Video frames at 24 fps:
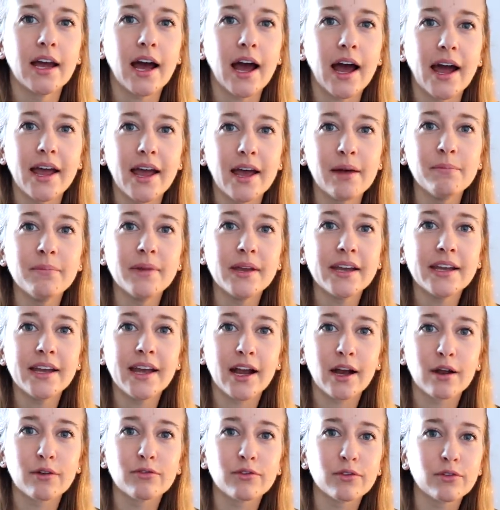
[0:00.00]
I am being
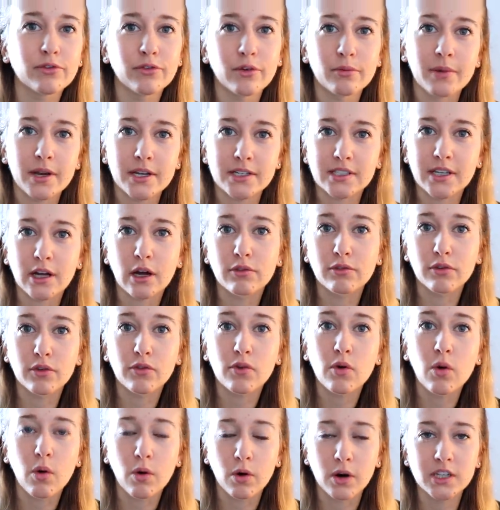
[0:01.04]
careful for myself, of
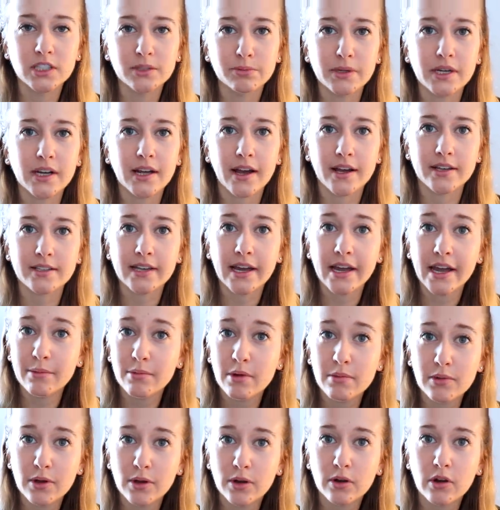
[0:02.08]
course, because I am
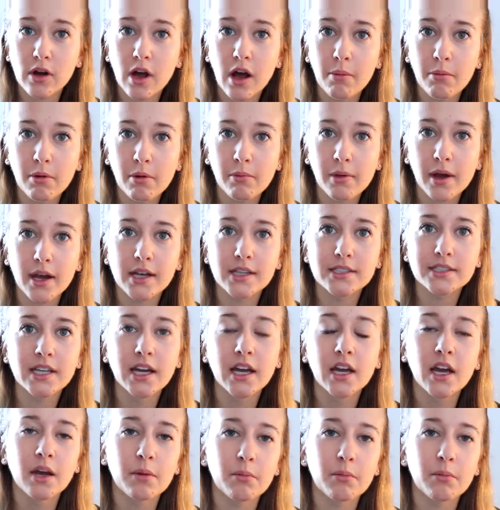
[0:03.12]
immunocompromised,